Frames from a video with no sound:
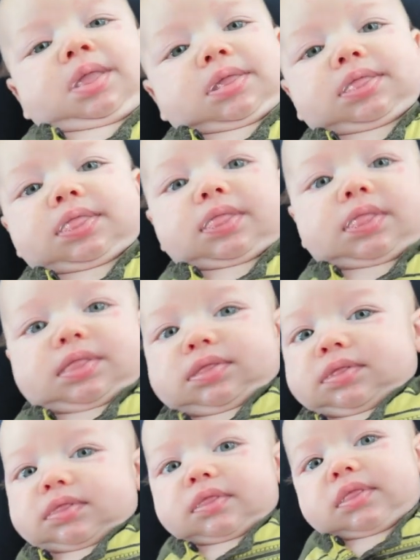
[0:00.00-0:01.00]
That's so
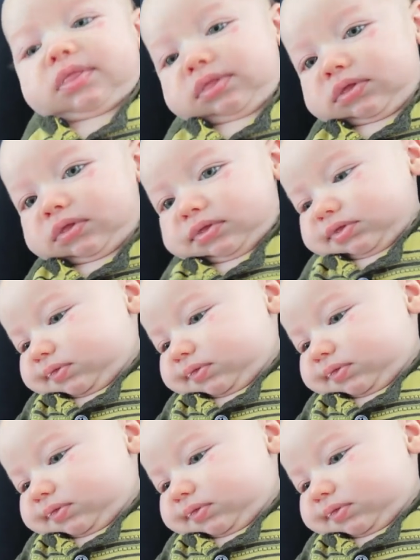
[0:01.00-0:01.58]
pretty.